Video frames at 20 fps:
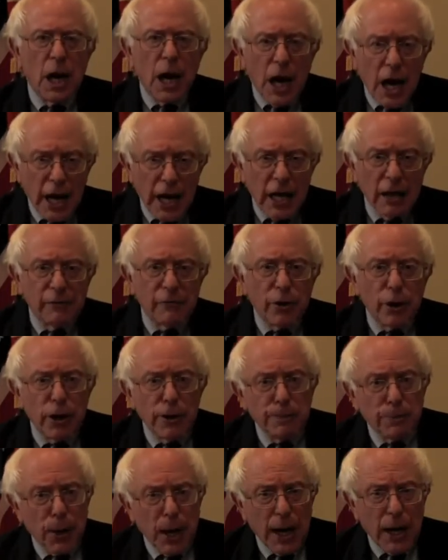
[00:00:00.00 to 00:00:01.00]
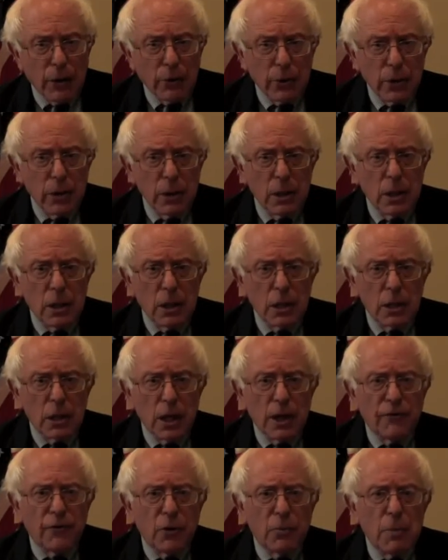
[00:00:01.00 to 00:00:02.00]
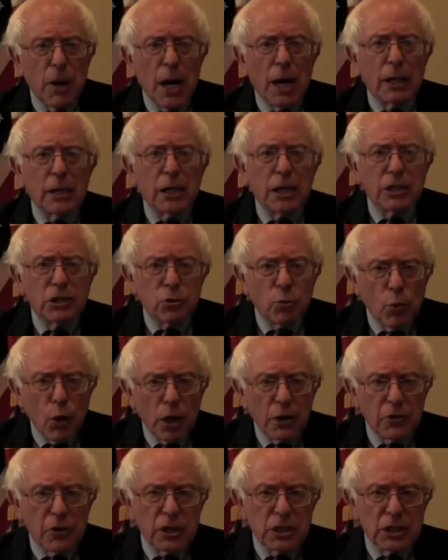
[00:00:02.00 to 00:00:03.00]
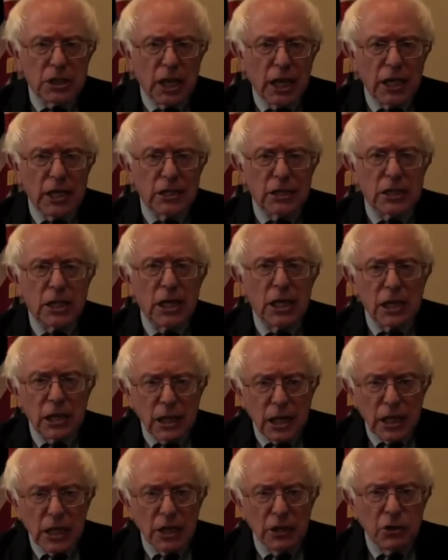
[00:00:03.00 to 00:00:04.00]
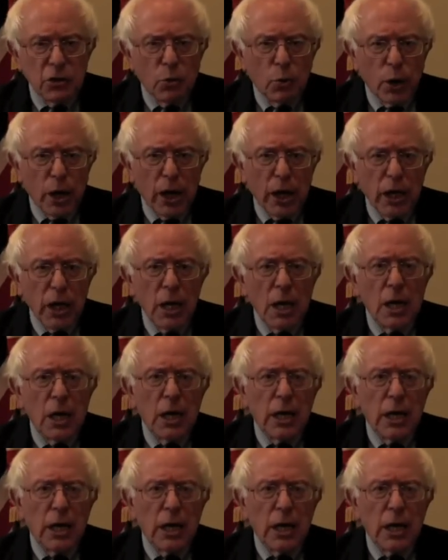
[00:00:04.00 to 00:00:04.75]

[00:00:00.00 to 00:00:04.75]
I am very proud that Vermont is one of the states leading the way